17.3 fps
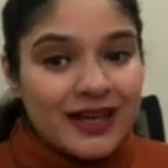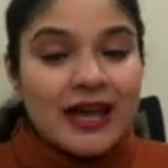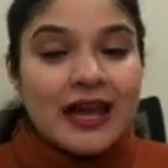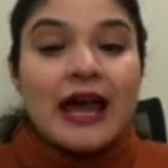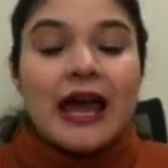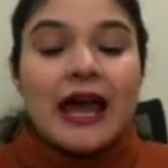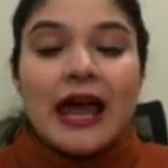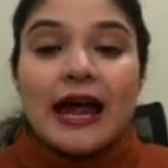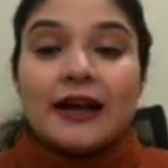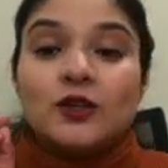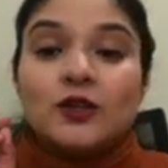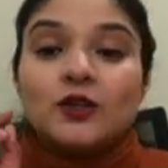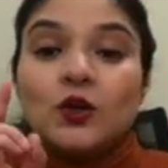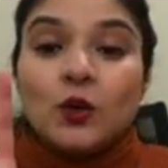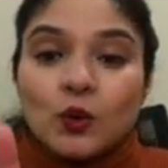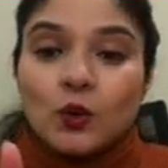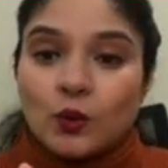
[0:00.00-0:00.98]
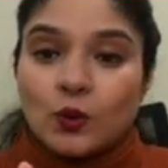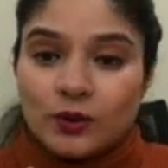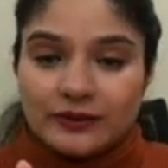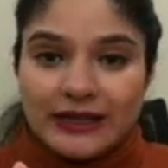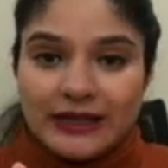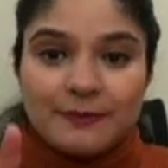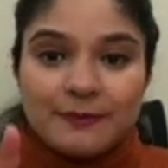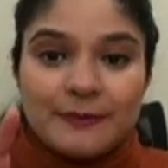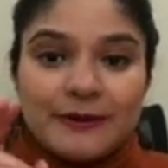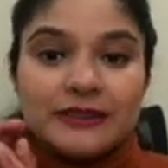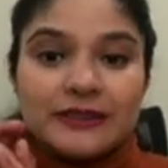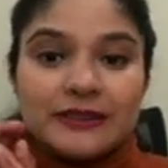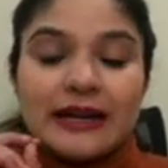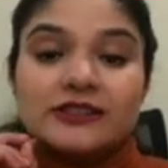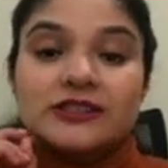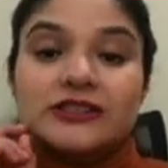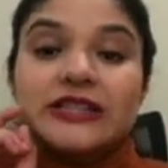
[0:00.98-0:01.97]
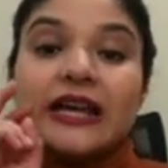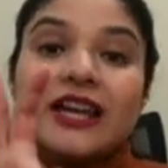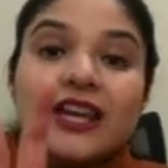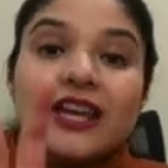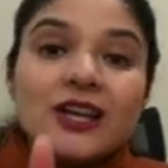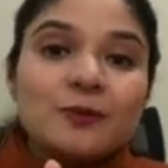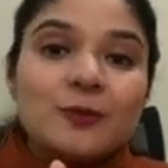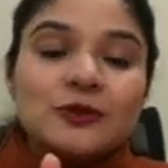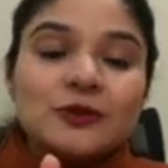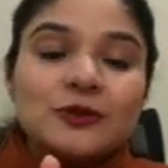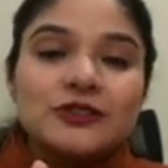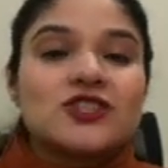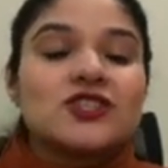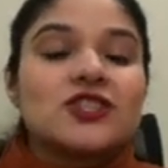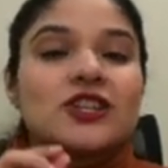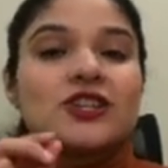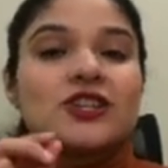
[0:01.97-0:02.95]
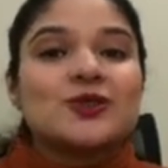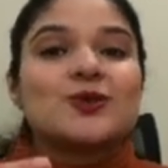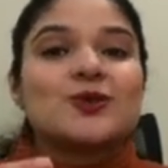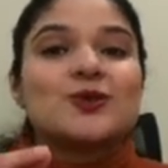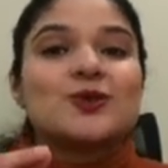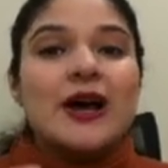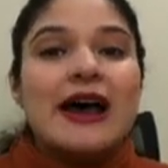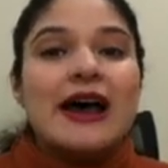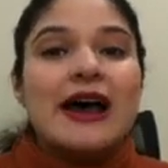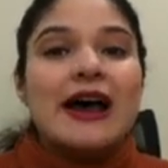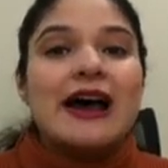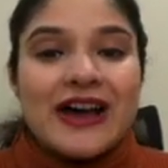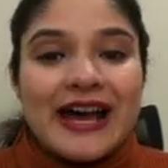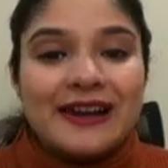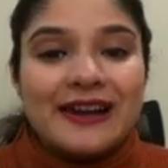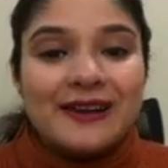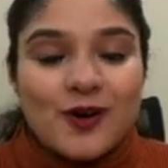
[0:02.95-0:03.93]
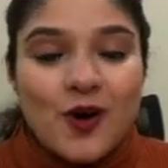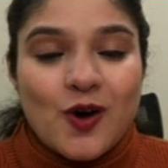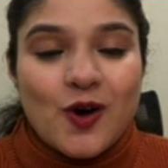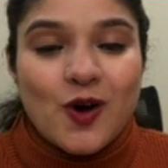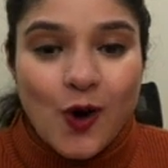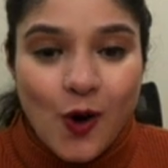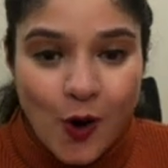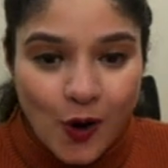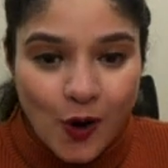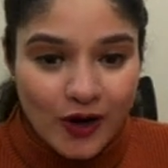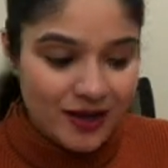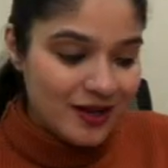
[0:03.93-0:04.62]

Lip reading: and 2, that means at second position you have alcohol.